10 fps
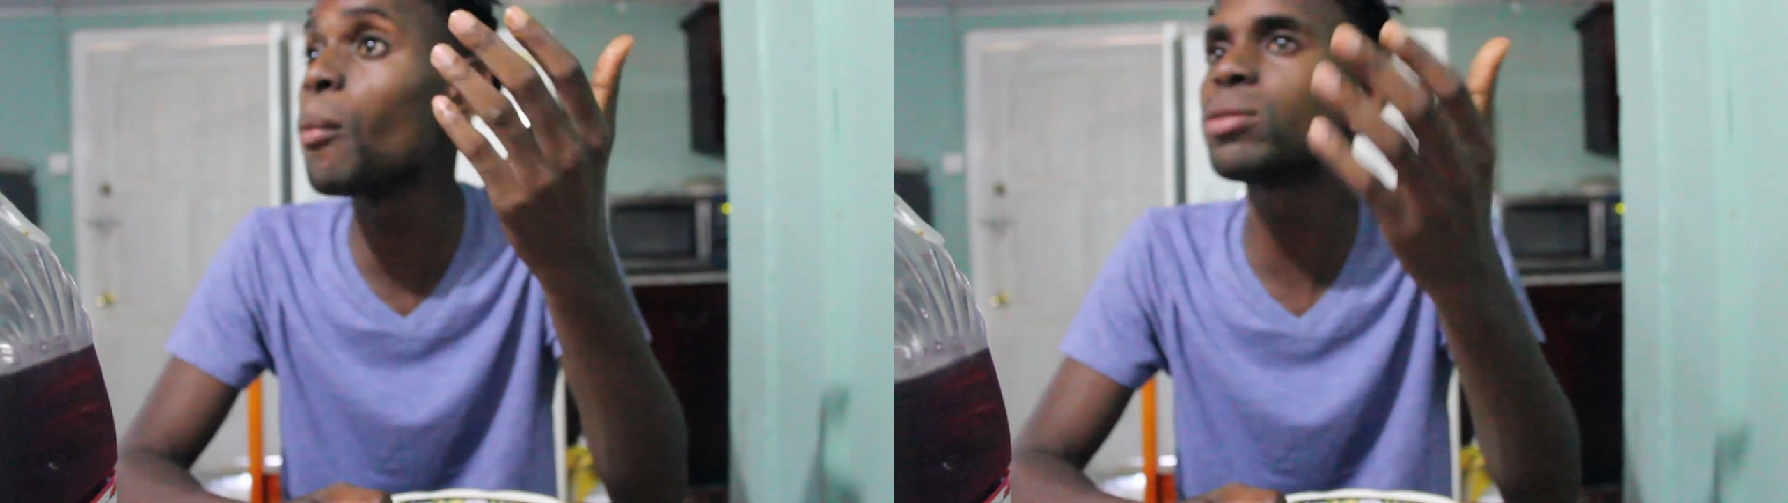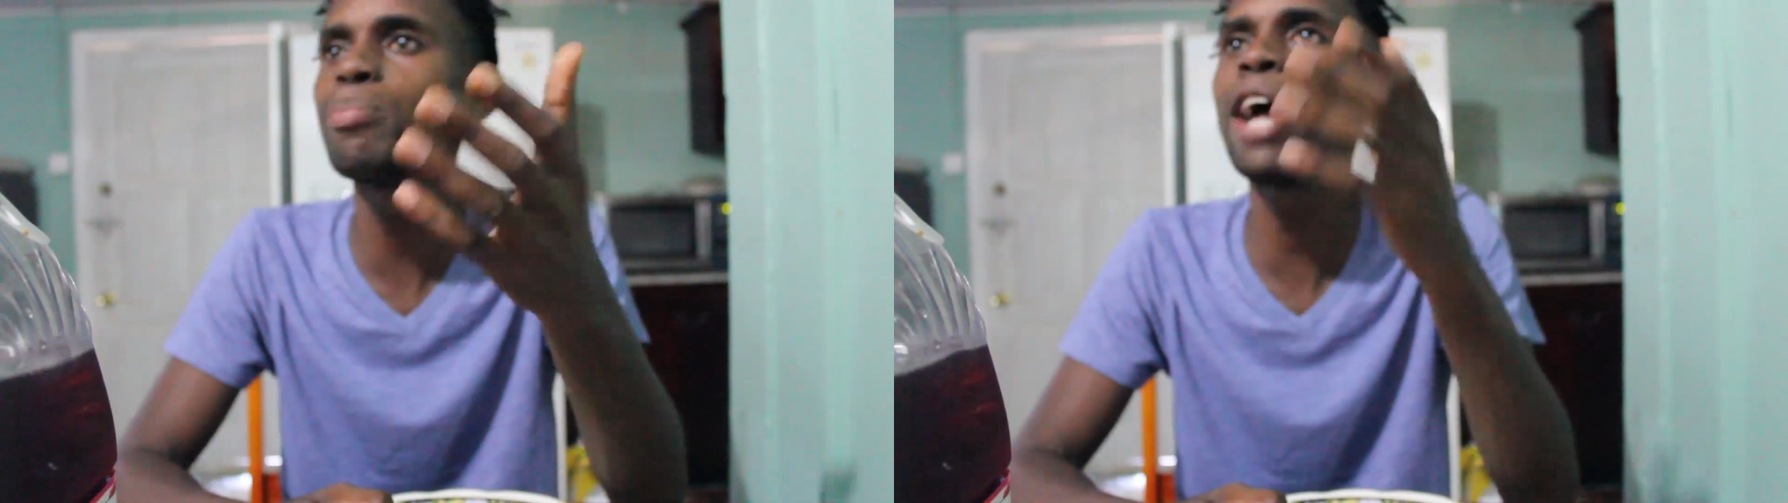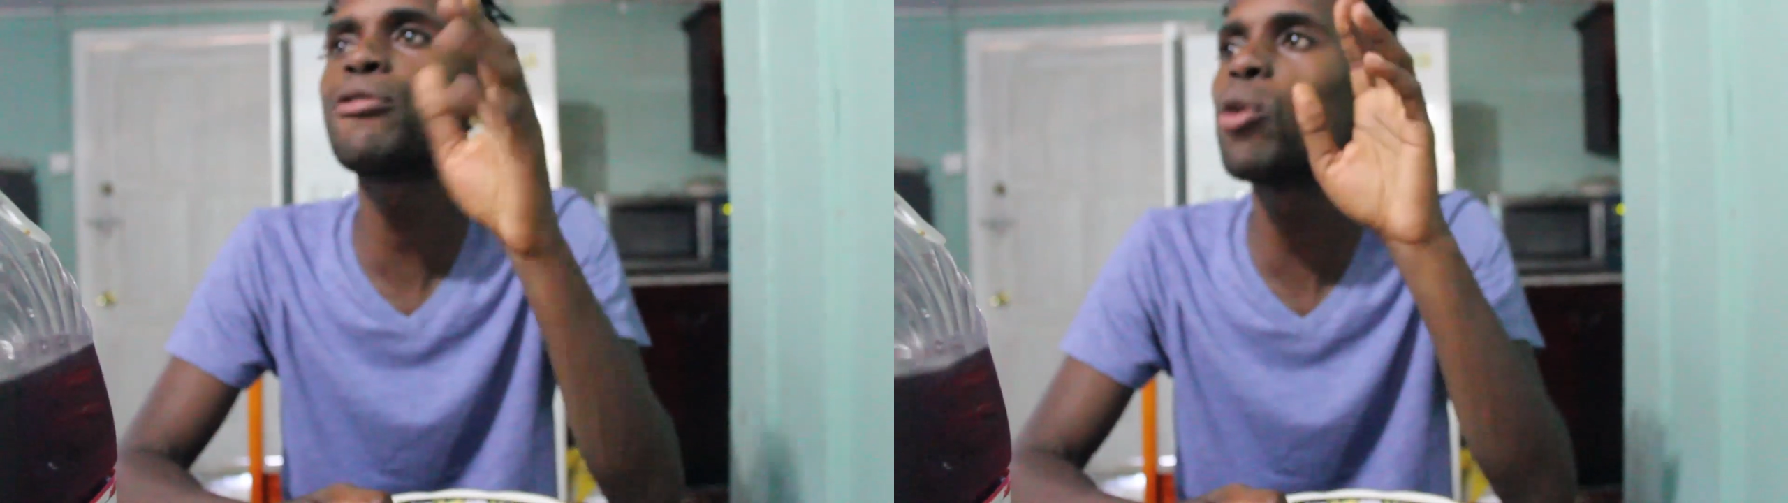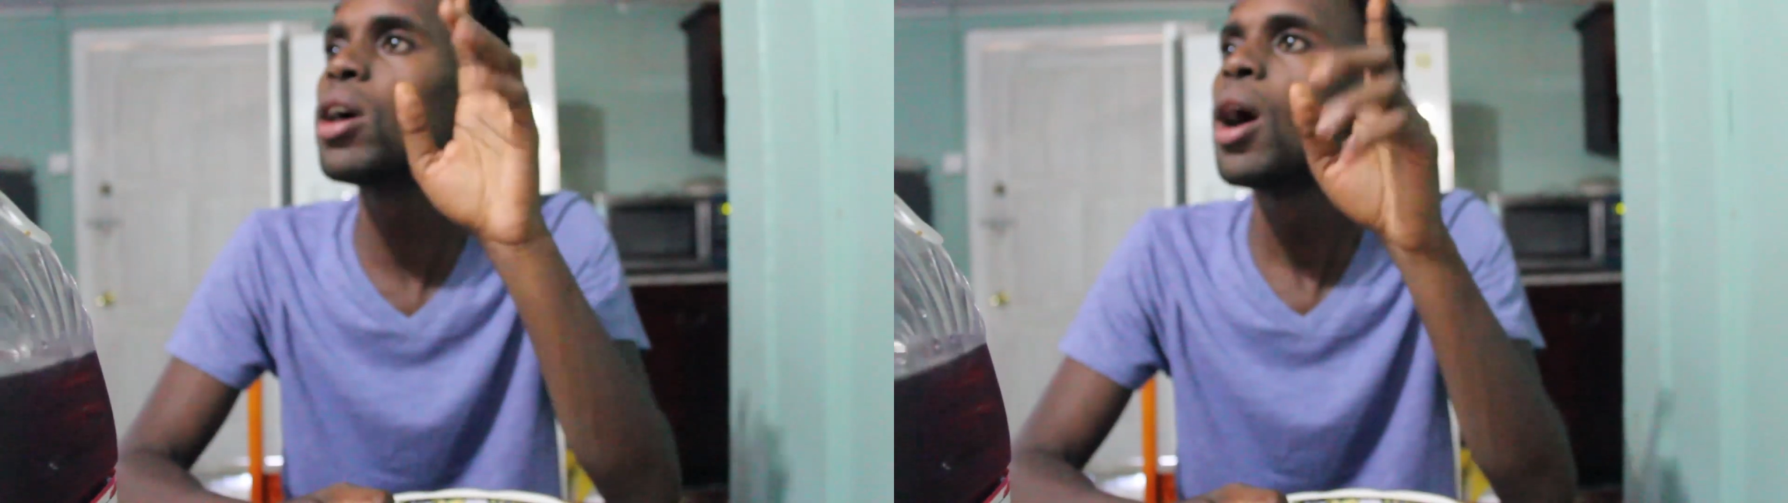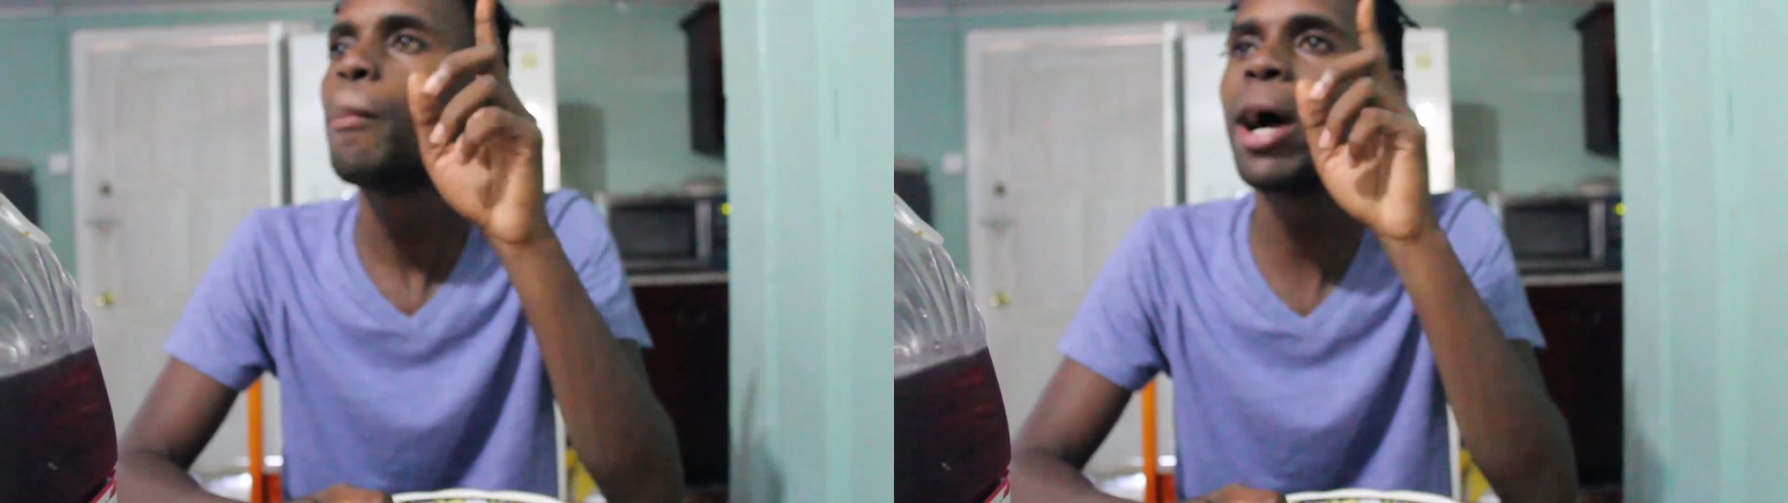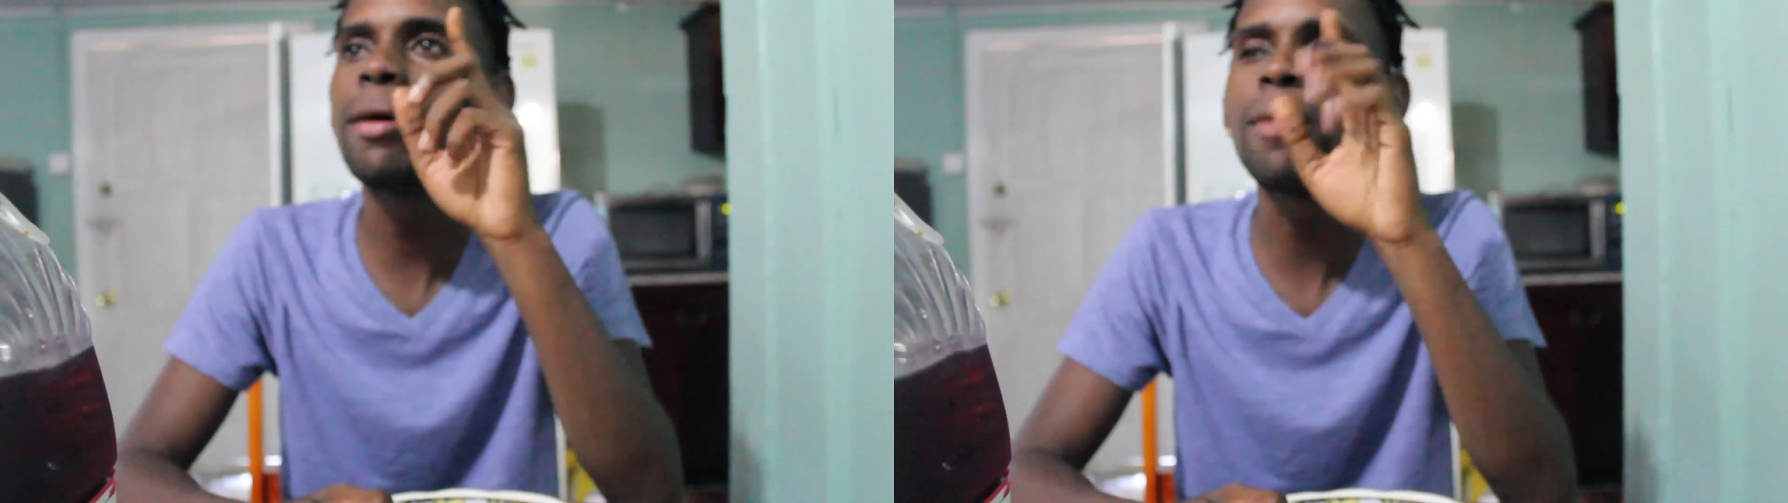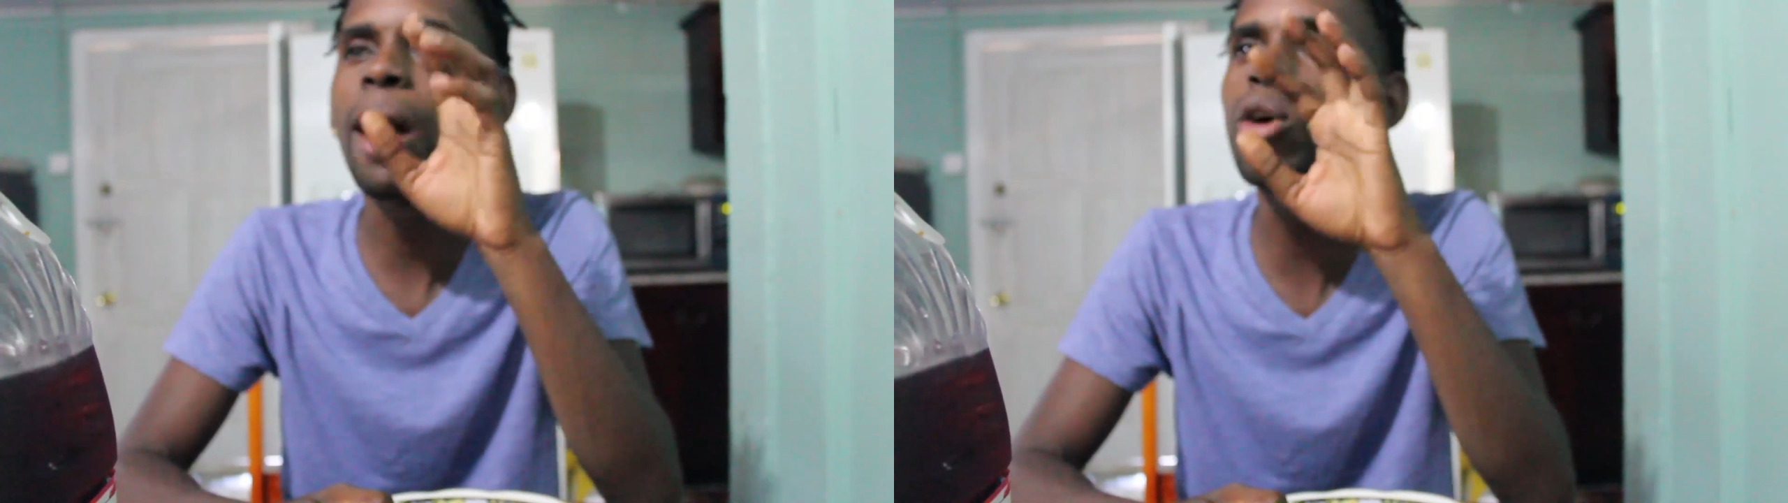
but I